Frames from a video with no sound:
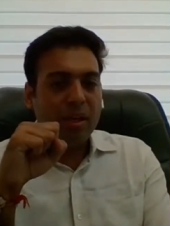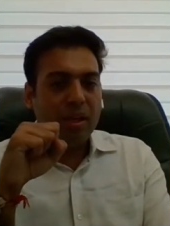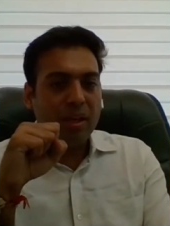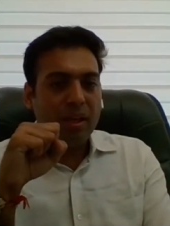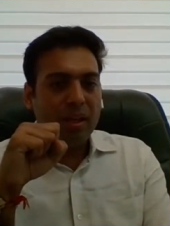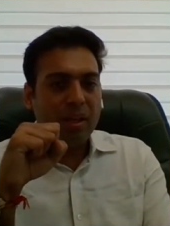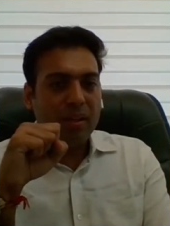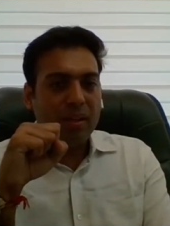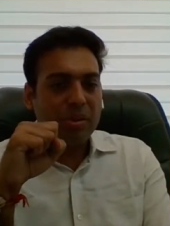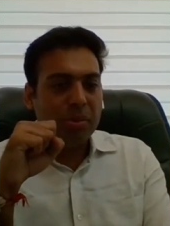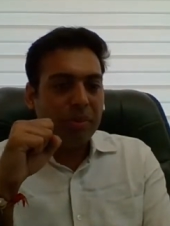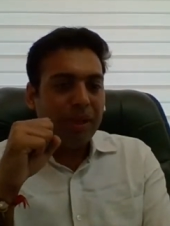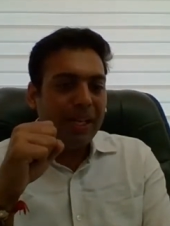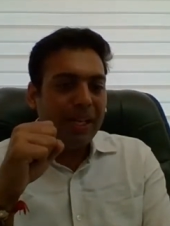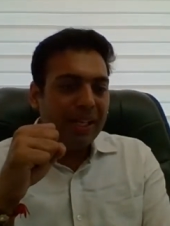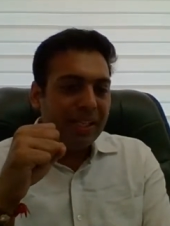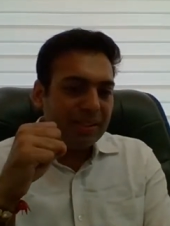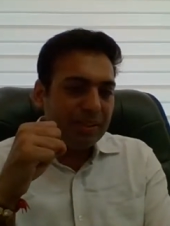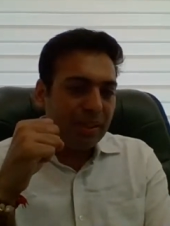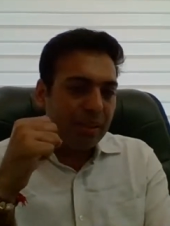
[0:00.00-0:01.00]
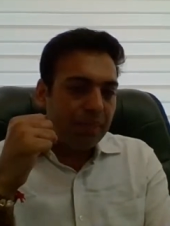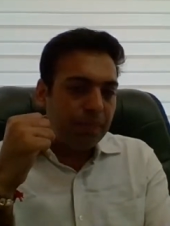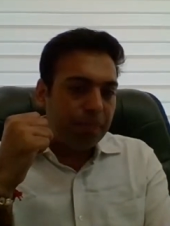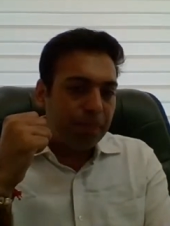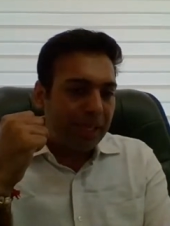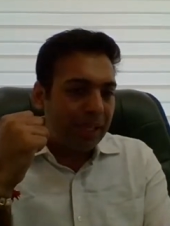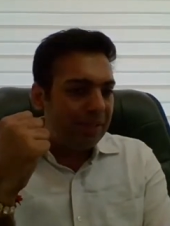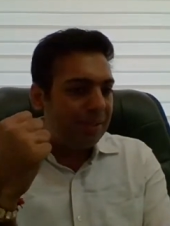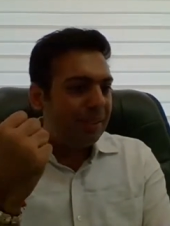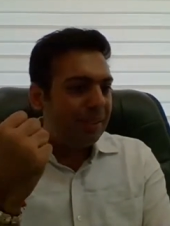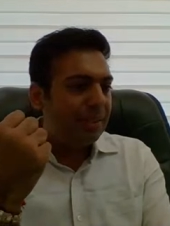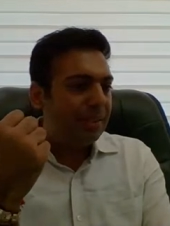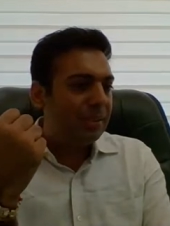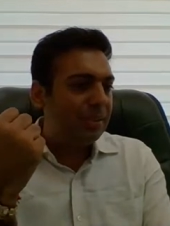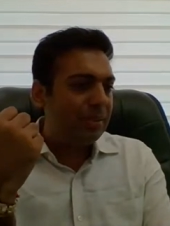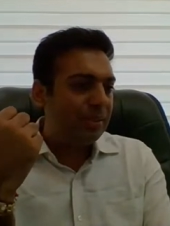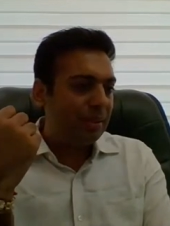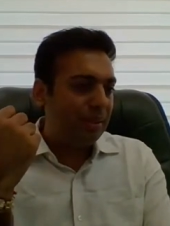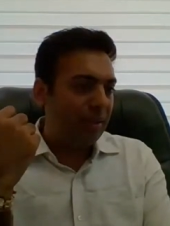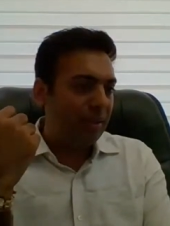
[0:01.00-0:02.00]
Uh, to manage the
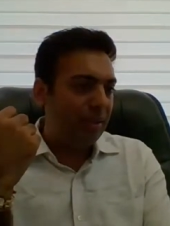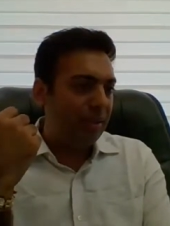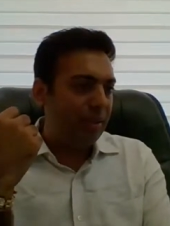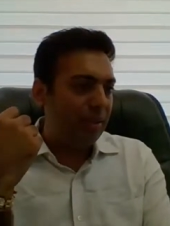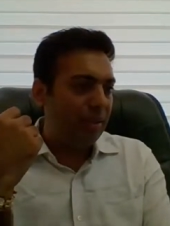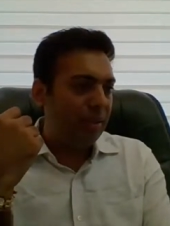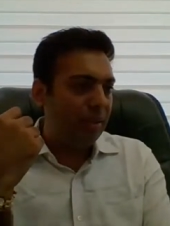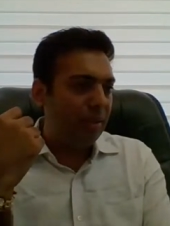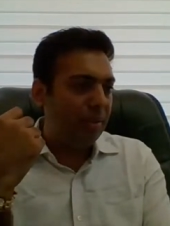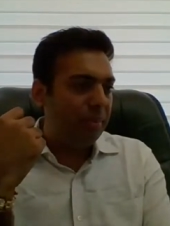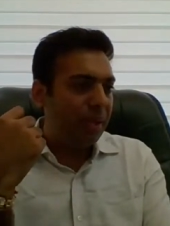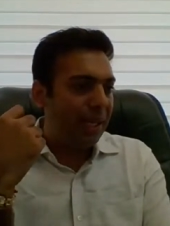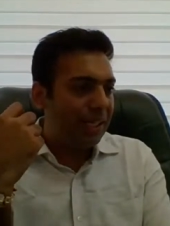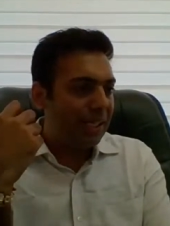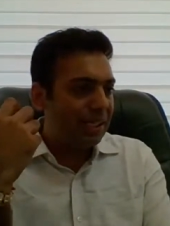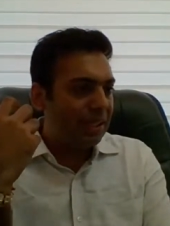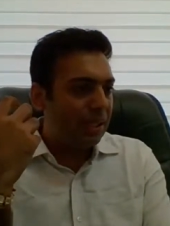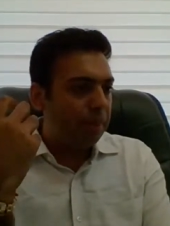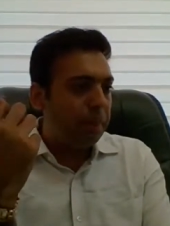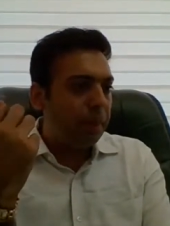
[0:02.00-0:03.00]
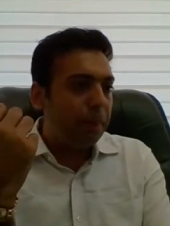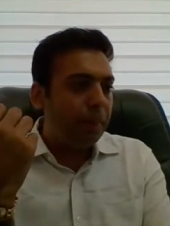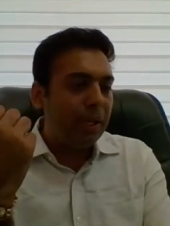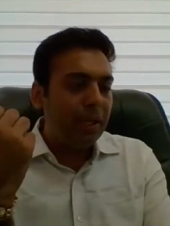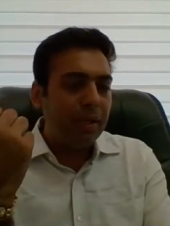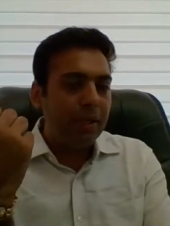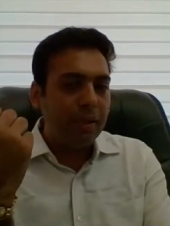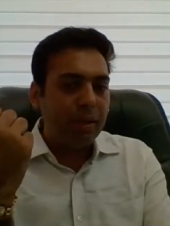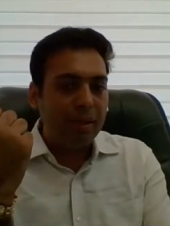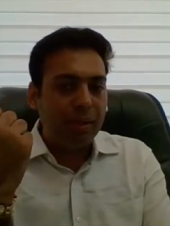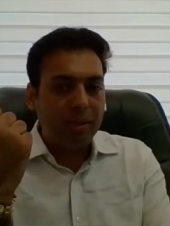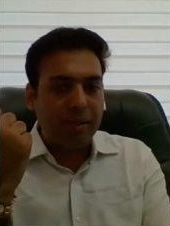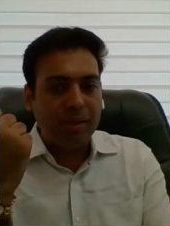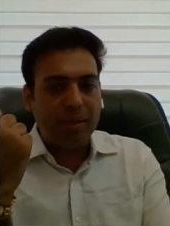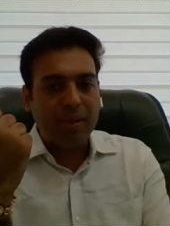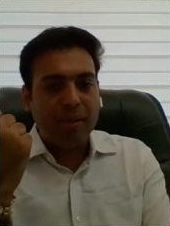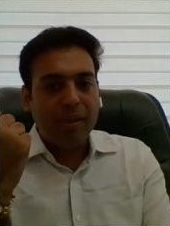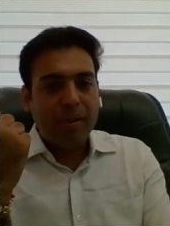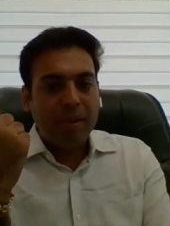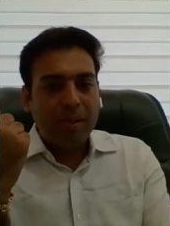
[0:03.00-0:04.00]
cases and manage the people in uh,
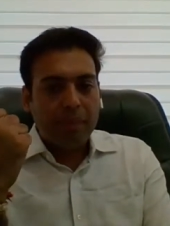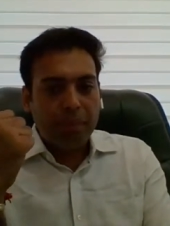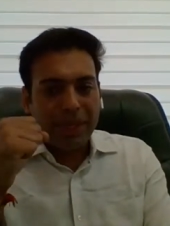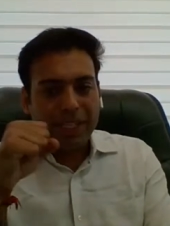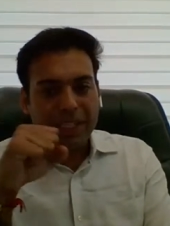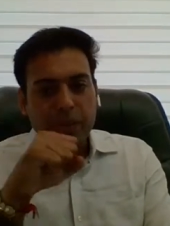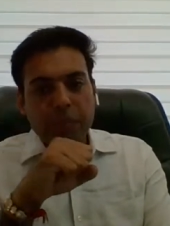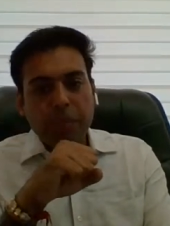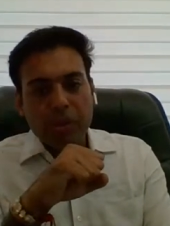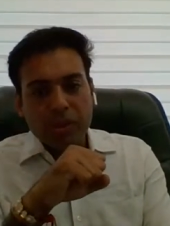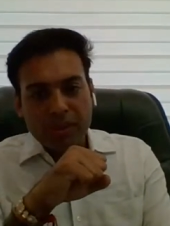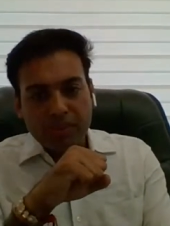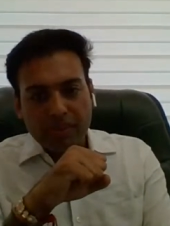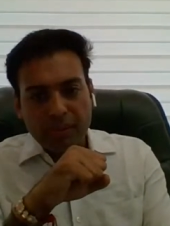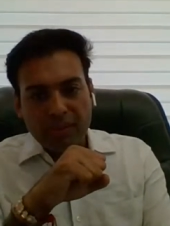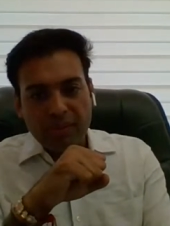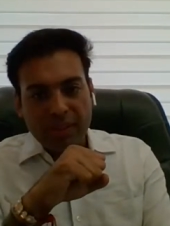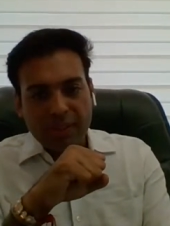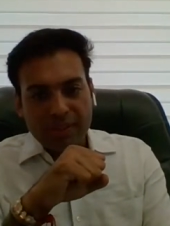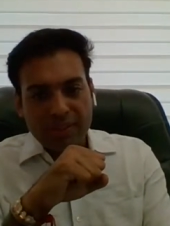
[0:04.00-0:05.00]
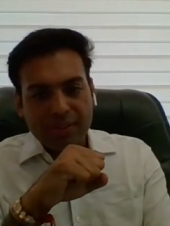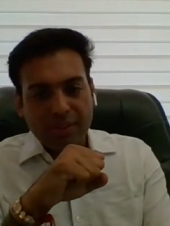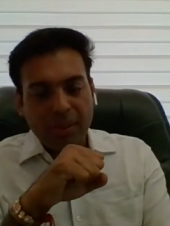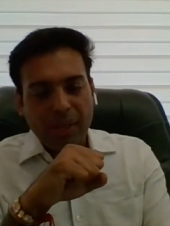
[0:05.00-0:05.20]
best possible ways.